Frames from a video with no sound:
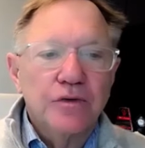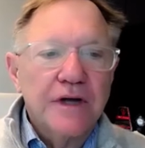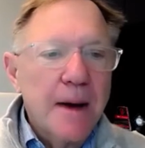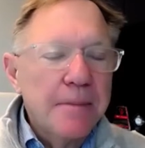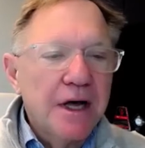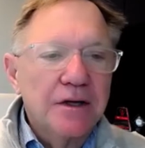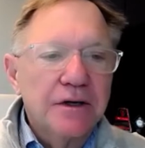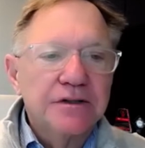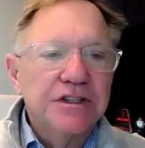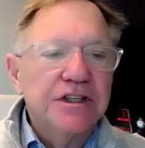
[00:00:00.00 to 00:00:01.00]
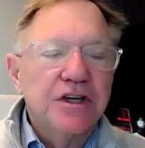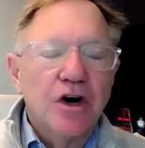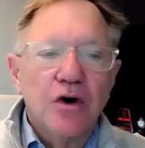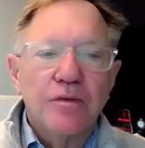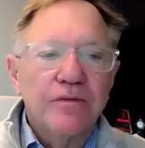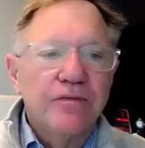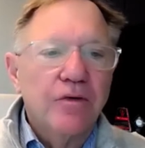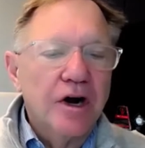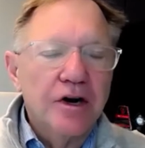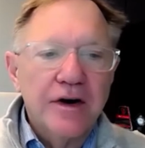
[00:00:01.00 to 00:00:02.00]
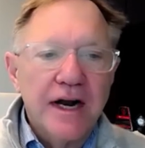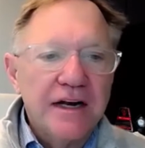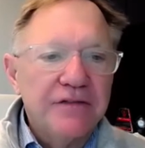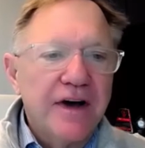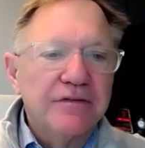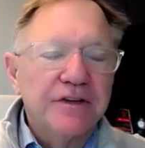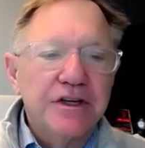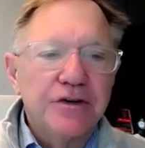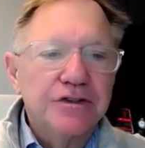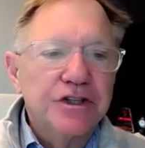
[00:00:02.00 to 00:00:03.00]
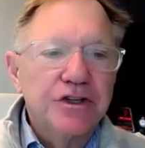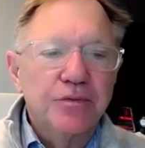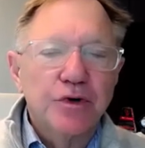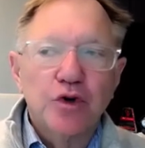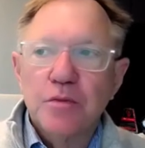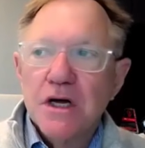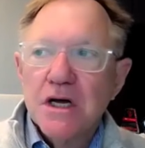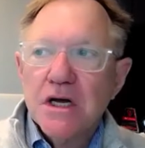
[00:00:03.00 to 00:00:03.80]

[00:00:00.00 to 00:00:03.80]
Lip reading: Tom Miller, CEO, 485 leaders in the room.